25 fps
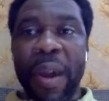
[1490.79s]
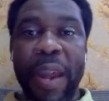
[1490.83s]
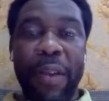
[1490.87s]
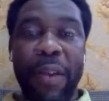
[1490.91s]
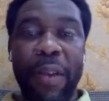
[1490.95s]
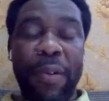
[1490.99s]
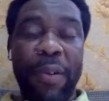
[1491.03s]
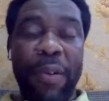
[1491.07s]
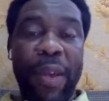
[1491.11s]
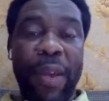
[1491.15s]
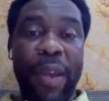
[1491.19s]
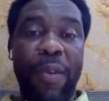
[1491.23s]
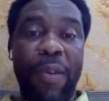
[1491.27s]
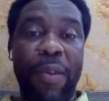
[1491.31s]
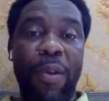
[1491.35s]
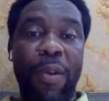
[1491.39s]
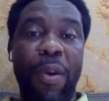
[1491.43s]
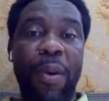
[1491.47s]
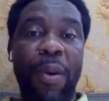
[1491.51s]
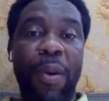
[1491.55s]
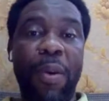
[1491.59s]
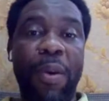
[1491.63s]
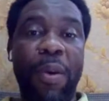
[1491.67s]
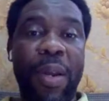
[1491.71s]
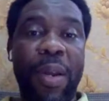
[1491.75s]
And, and
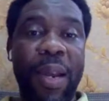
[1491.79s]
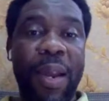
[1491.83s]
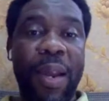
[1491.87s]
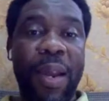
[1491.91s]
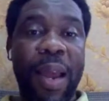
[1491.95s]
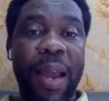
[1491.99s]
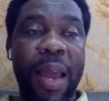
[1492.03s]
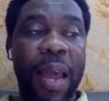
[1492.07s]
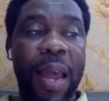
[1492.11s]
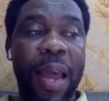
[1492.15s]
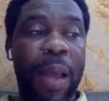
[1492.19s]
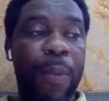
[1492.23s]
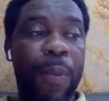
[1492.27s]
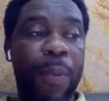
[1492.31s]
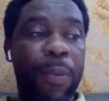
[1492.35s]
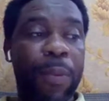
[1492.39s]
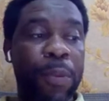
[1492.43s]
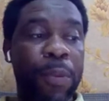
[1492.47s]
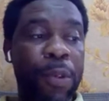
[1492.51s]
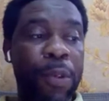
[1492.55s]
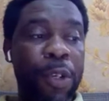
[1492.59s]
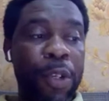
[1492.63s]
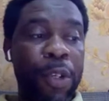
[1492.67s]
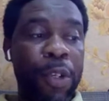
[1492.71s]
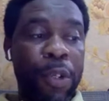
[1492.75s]
look at
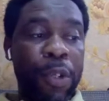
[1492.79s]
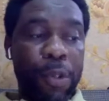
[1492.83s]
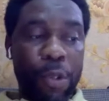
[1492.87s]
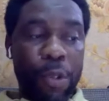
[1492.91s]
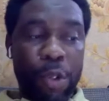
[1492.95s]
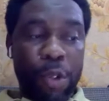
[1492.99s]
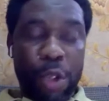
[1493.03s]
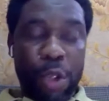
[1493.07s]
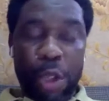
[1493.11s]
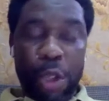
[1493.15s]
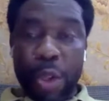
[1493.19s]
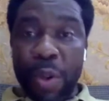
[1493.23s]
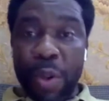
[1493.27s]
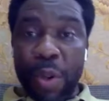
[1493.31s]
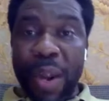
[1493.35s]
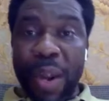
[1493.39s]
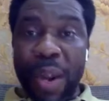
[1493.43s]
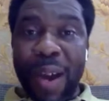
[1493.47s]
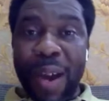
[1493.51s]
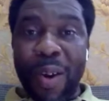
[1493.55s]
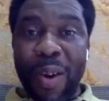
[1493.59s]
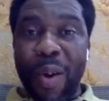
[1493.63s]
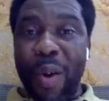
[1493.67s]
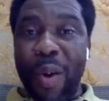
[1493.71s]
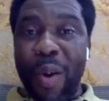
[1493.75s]
how
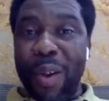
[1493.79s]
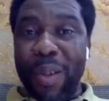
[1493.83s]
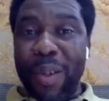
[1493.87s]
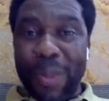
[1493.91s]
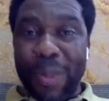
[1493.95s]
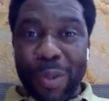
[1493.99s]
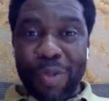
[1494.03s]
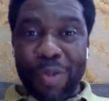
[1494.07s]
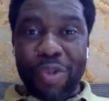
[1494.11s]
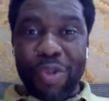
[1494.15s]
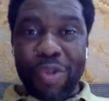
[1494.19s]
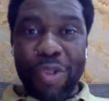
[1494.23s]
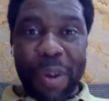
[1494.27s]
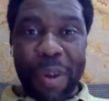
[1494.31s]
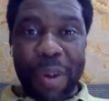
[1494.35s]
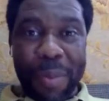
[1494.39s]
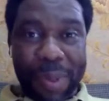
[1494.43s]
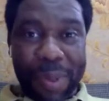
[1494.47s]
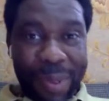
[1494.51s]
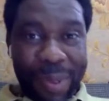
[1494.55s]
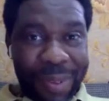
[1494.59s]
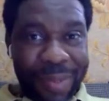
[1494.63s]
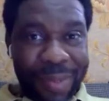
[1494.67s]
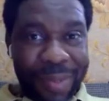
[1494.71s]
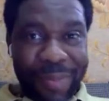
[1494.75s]
Jonah got into
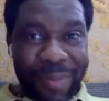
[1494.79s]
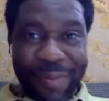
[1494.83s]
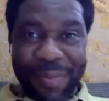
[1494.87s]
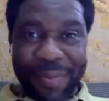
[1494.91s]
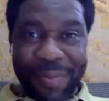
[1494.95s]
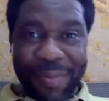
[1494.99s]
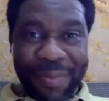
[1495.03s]
trouble.